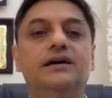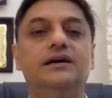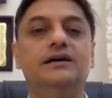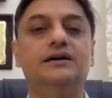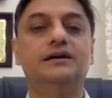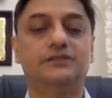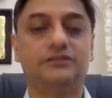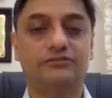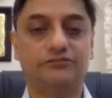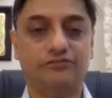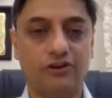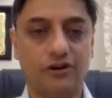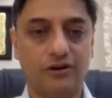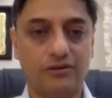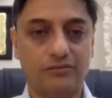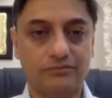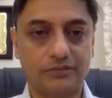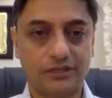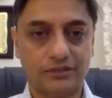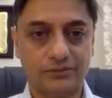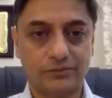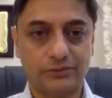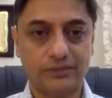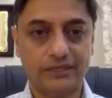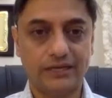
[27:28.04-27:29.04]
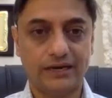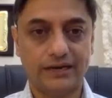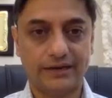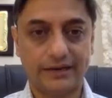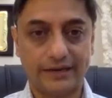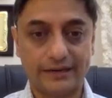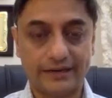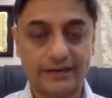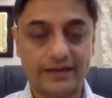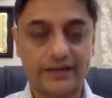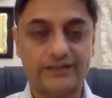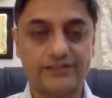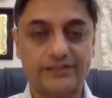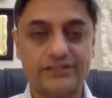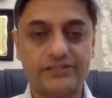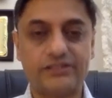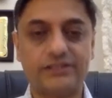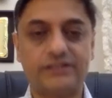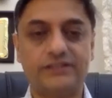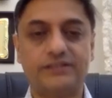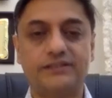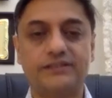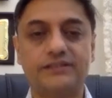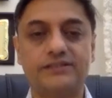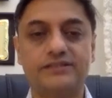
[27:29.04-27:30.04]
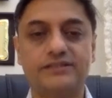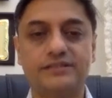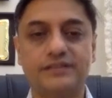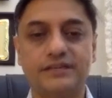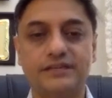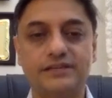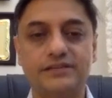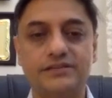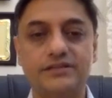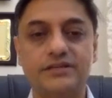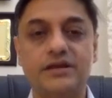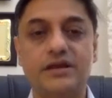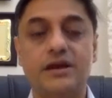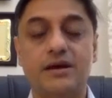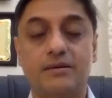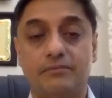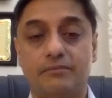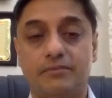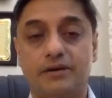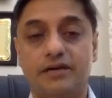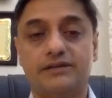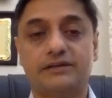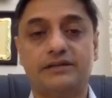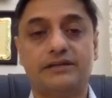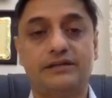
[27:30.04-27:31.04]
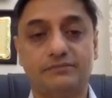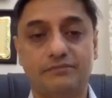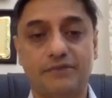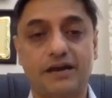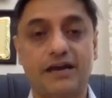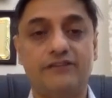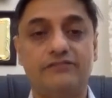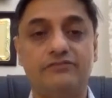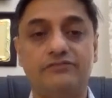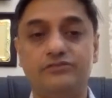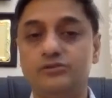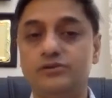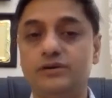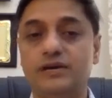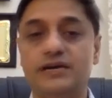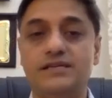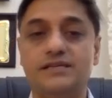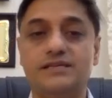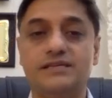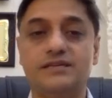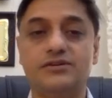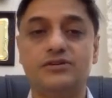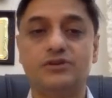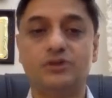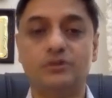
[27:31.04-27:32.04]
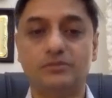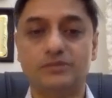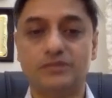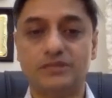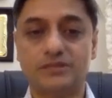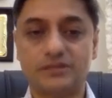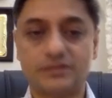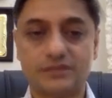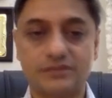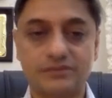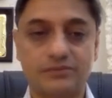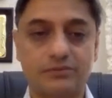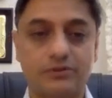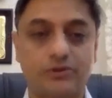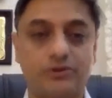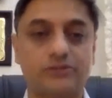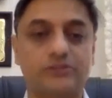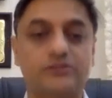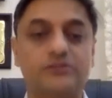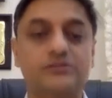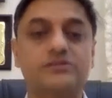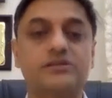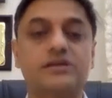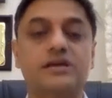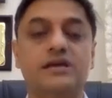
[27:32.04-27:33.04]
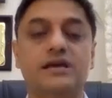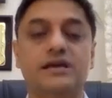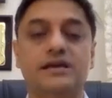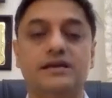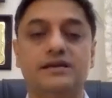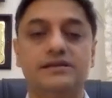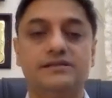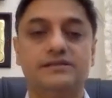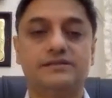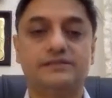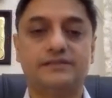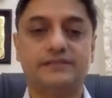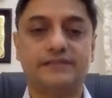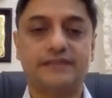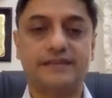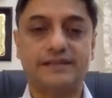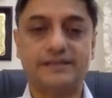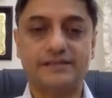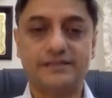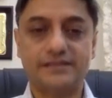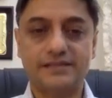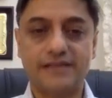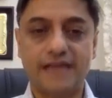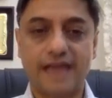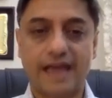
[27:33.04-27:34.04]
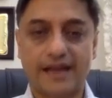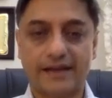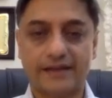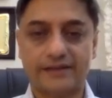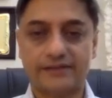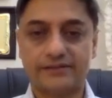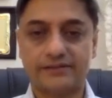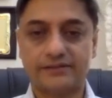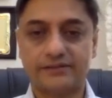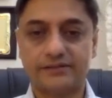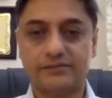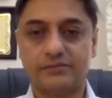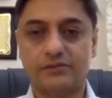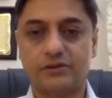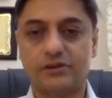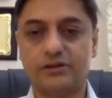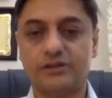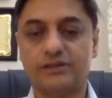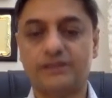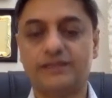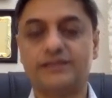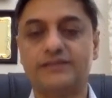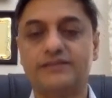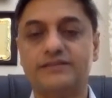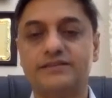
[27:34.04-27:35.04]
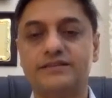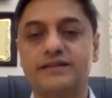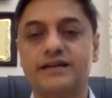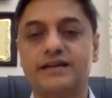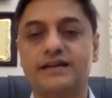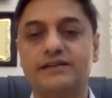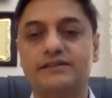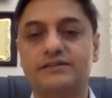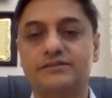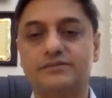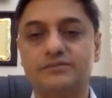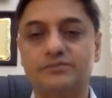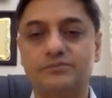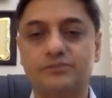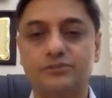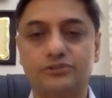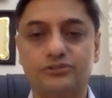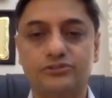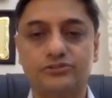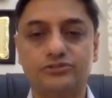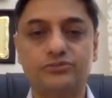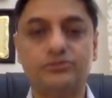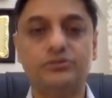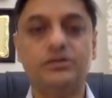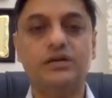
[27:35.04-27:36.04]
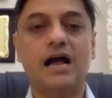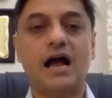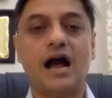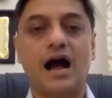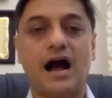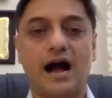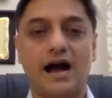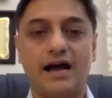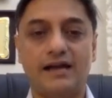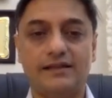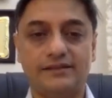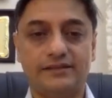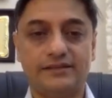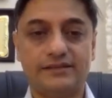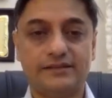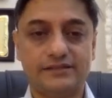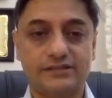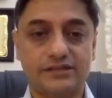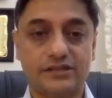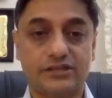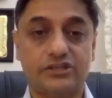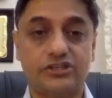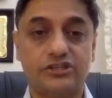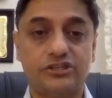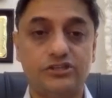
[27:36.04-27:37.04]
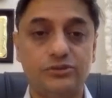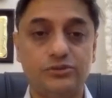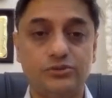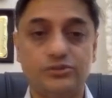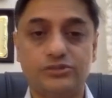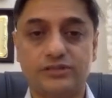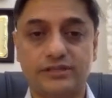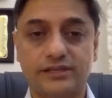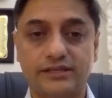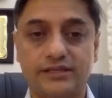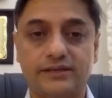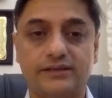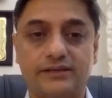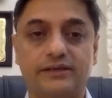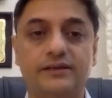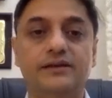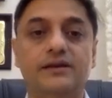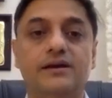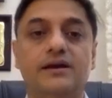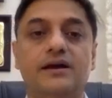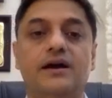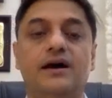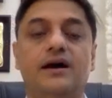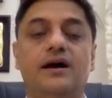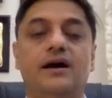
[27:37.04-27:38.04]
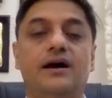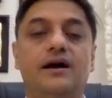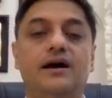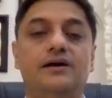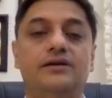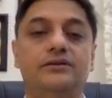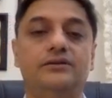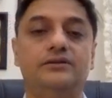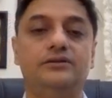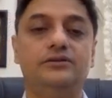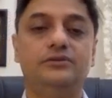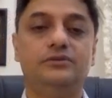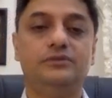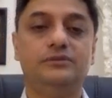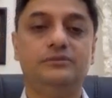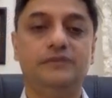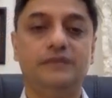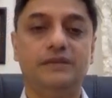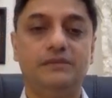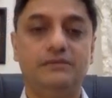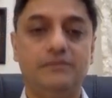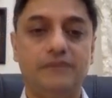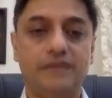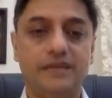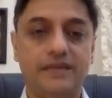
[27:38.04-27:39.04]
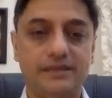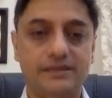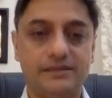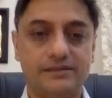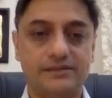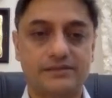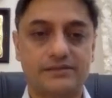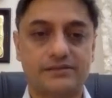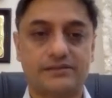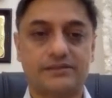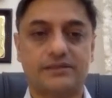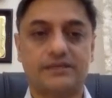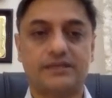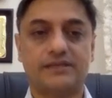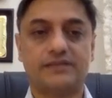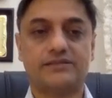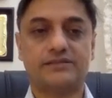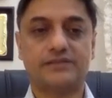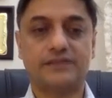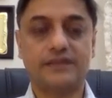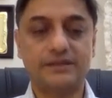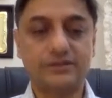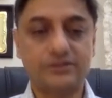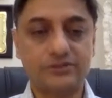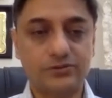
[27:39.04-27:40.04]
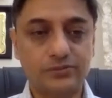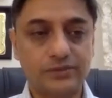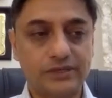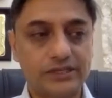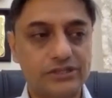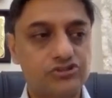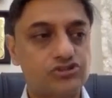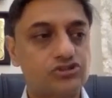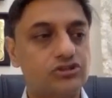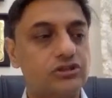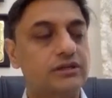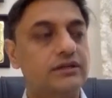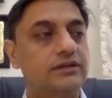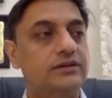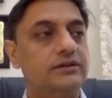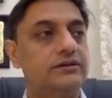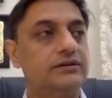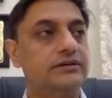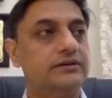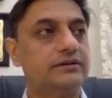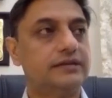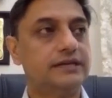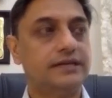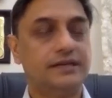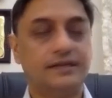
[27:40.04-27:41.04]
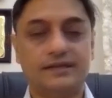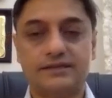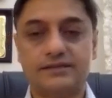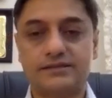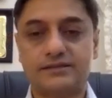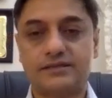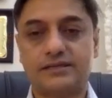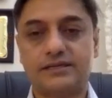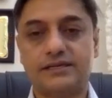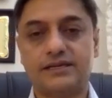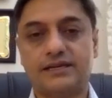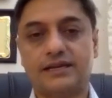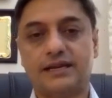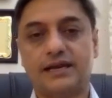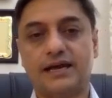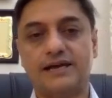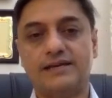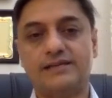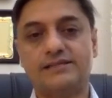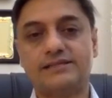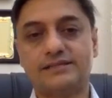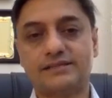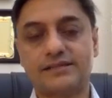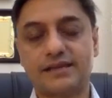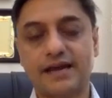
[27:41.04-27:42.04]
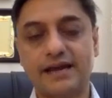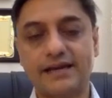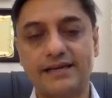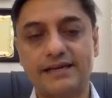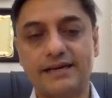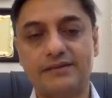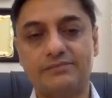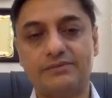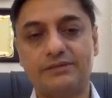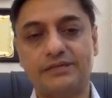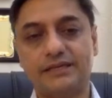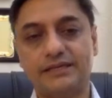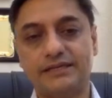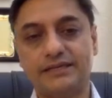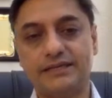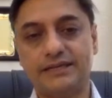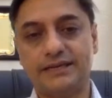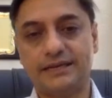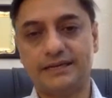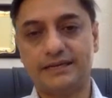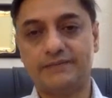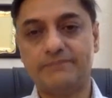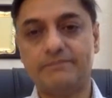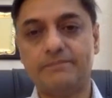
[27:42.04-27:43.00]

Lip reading: reform, but we are encouraging it in the states, but in my view has enormous importance, is the Tenancy Act. The Model Tenancy Act has been put through. I think it's a huge thing. You will be amazed the extent to which real estate lies tied up in India,